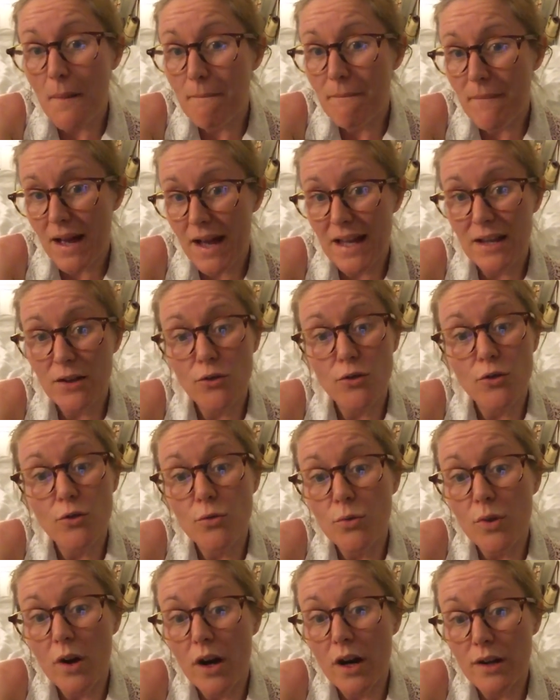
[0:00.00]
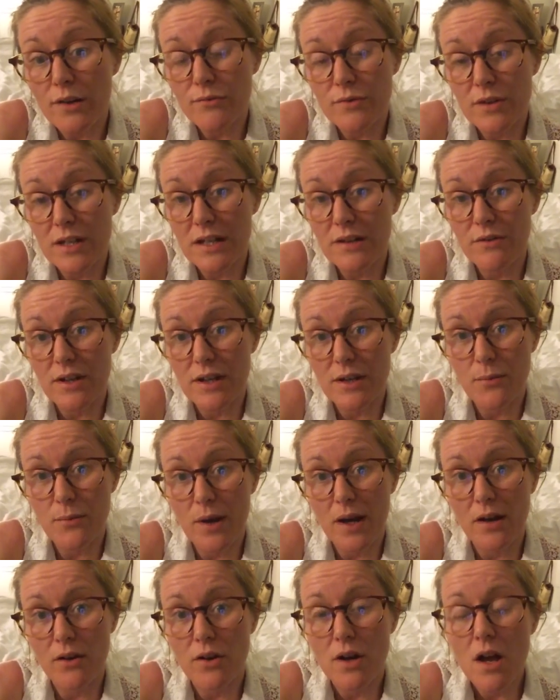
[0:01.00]
may all work really, really
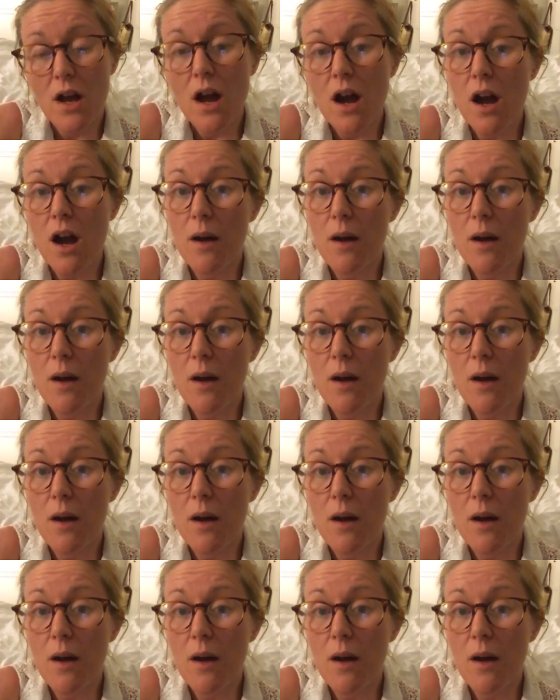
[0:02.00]
well.